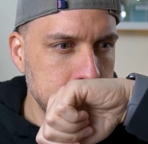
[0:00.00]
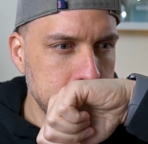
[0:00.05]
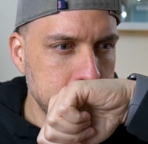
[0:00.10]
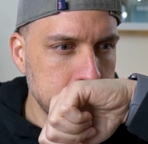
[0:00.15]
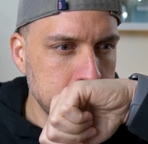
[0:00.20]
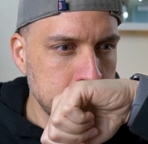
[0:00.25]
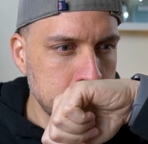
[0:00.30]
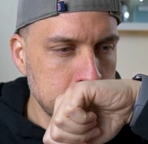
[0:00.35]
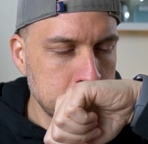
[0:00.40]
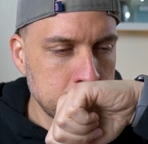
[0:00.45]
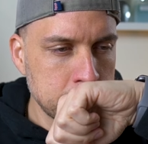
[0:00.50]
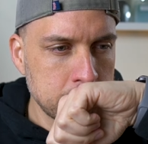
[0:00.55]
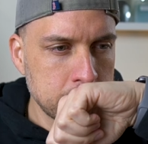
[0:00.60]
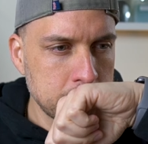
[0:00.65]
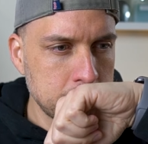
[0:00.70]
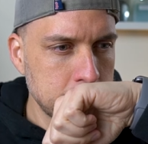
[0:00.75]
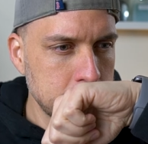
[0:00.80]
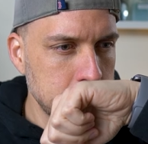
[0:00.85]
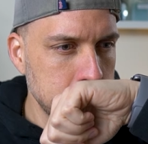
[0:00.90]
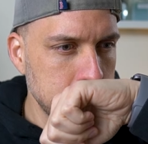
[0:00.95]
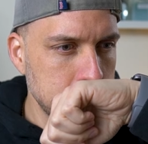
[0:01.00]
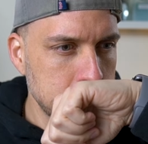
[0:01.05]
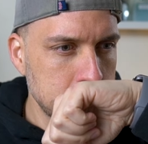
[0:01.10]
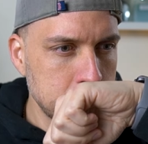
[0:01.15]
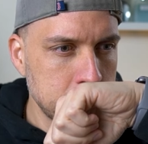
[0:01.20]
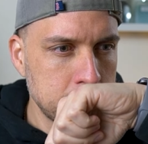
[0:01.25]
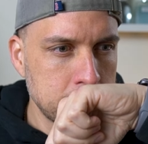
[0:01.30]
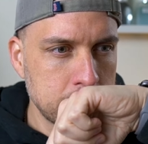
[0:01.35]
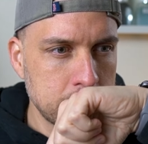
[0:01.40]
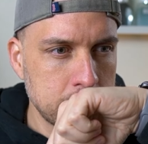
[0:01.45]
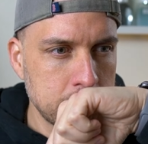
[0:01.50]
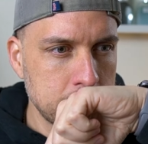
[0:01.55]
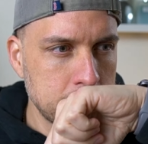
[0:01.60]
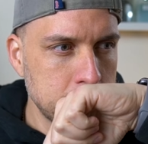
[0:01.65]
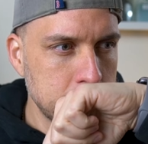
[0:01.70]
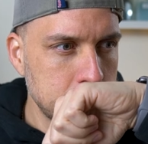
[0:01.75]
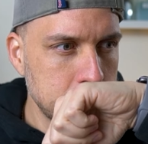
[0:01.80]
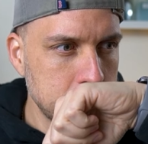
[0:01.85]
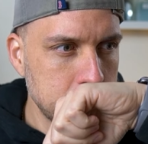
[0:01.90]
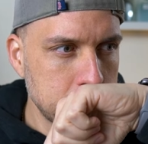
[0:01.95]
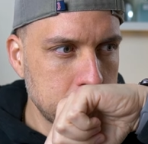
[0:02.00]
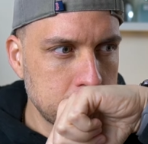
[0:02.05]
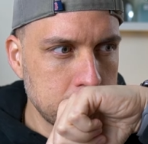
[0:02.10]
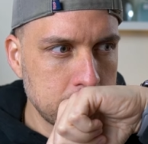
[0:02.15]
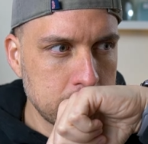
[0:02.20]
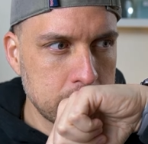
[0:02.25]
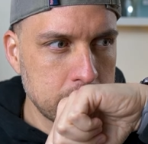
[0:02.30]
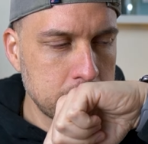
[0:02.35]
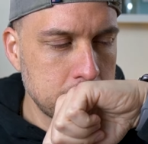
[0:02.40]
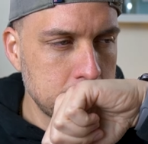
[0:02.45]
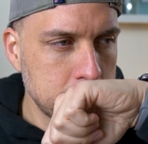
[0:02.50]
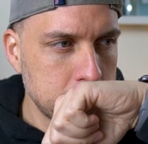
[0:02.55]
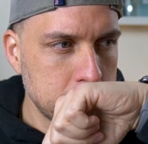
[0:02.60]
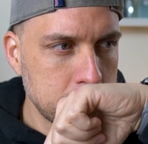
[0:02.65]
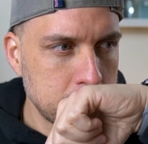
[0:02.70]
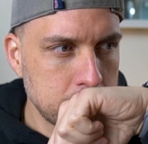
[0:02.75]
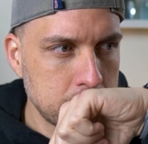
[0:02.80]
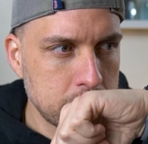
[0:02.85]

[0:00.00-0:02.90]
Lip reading: (silence)